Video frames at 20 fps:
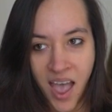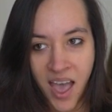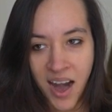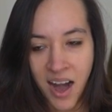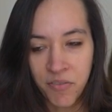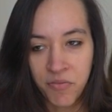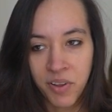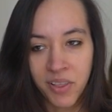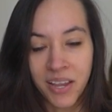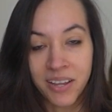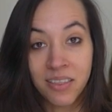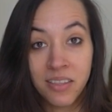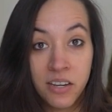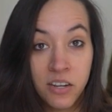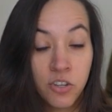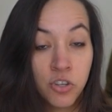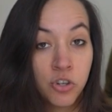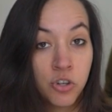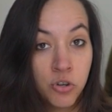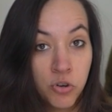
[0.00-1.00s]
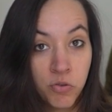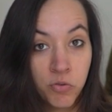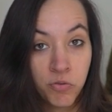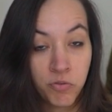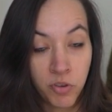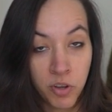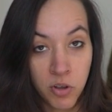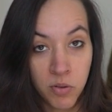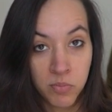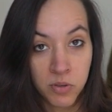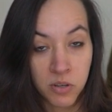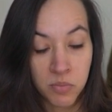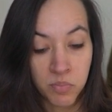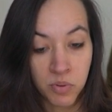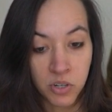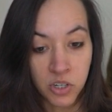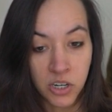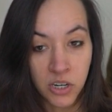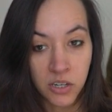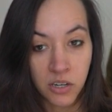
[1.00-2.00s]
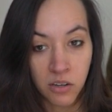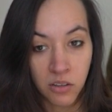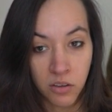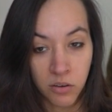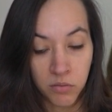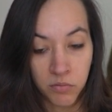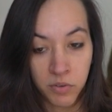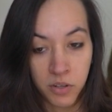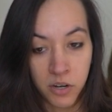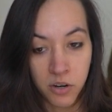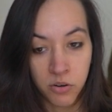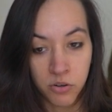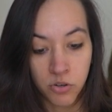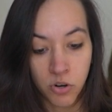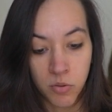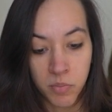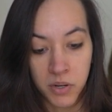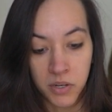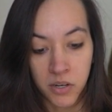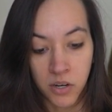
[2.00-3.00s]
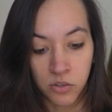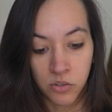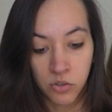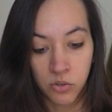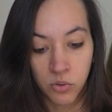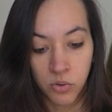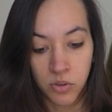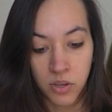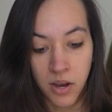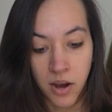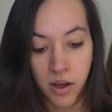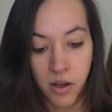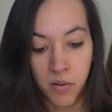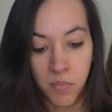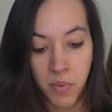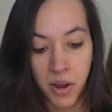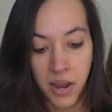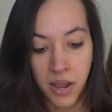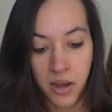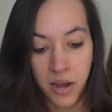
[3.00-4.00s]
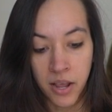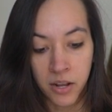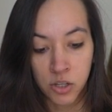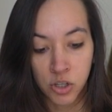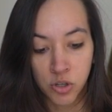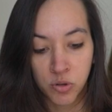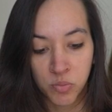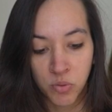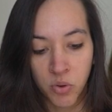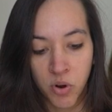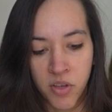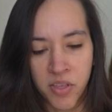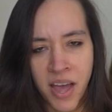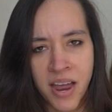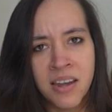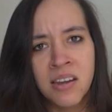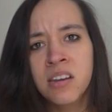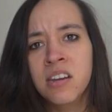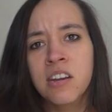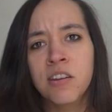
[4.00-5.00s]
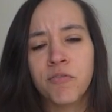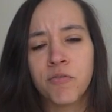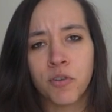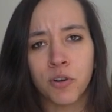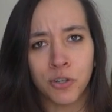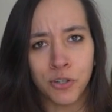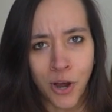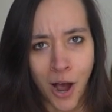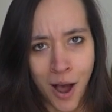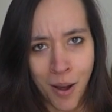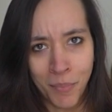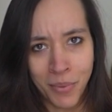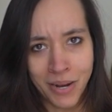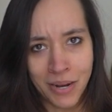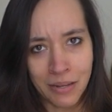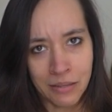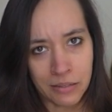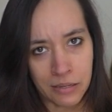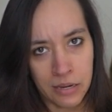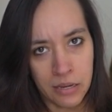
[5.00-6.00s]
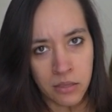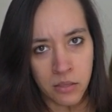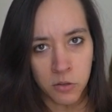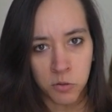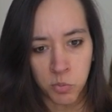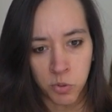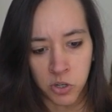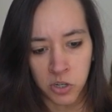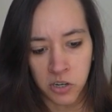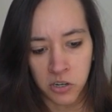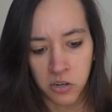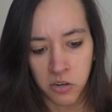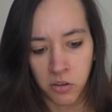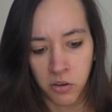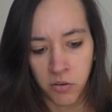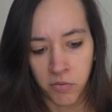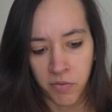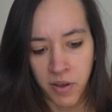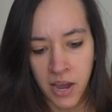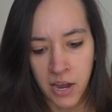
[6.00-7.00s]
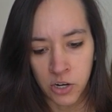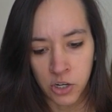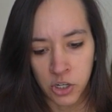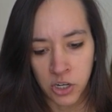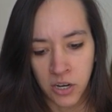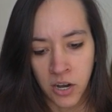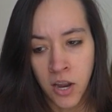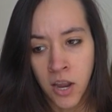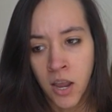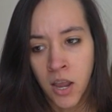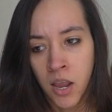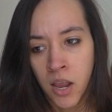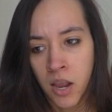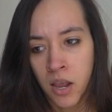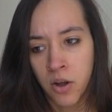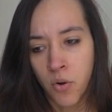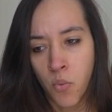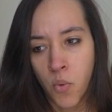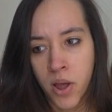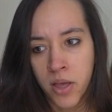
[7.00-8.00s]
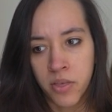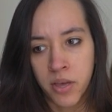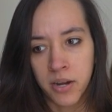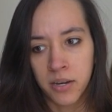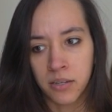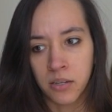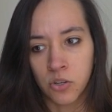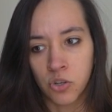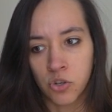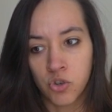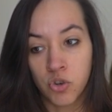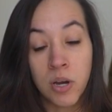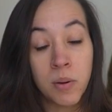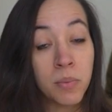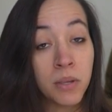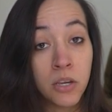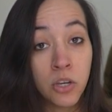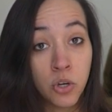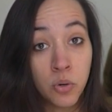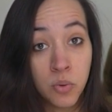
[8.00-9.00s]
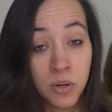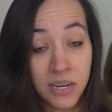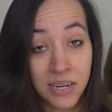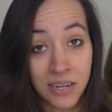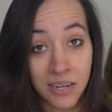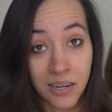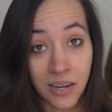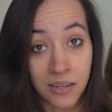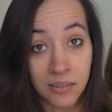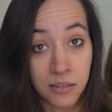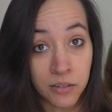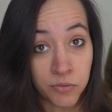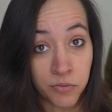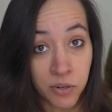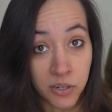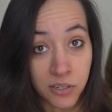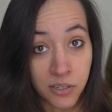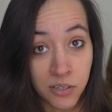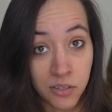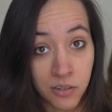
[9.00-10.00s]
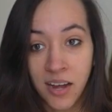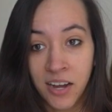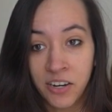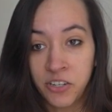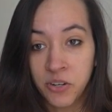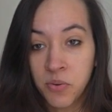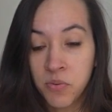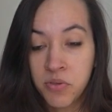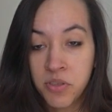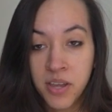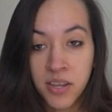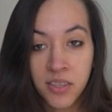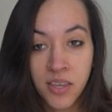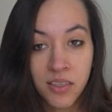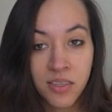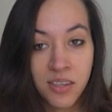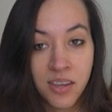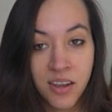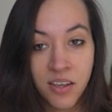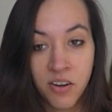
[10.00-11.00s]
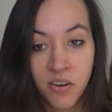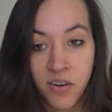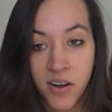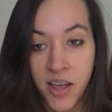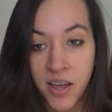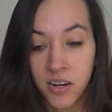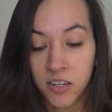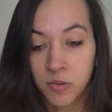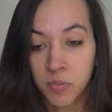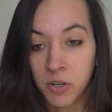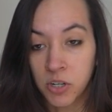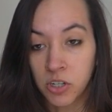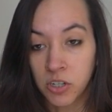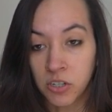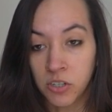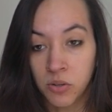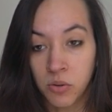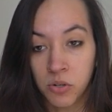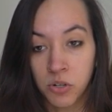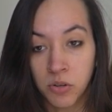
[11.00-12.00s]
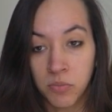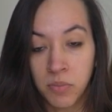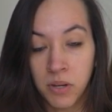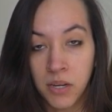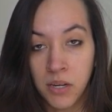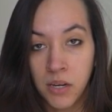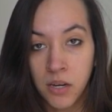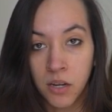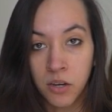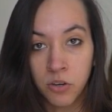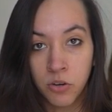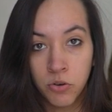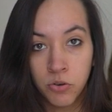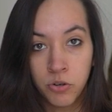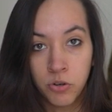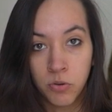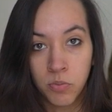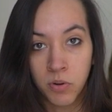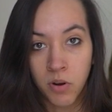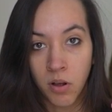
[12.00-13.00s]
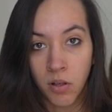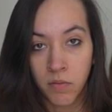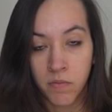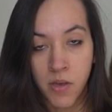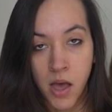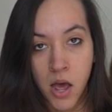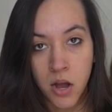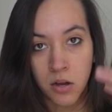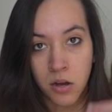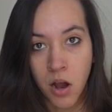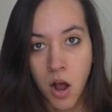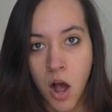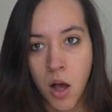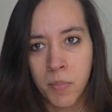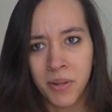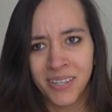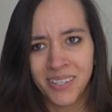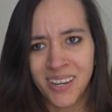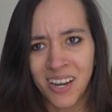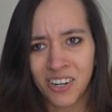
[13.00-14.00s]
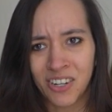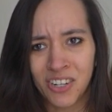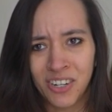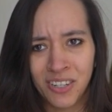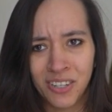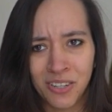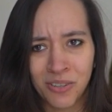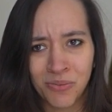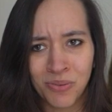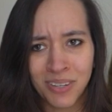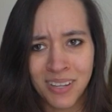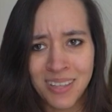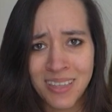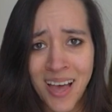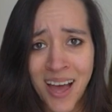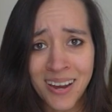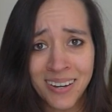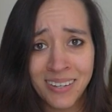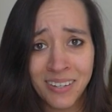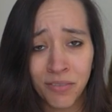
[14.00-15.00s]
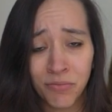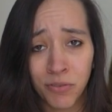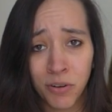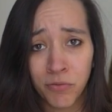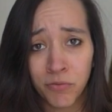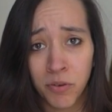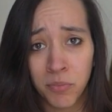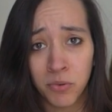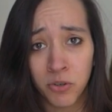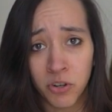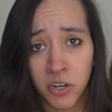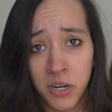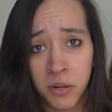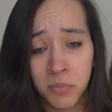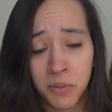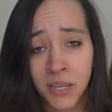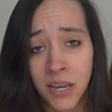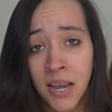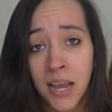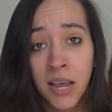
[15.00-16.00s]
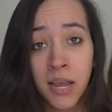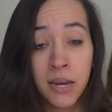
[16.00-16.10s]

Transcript: And I feel like these two films in particular, Videodrome and Tetsuo the Iron Man, explore that need for dominance in this particular fashion in a way that is extremely unique and different. I don't think that the internet, especially social media and YouTube and all of that, and comment sections is really that different from dreams.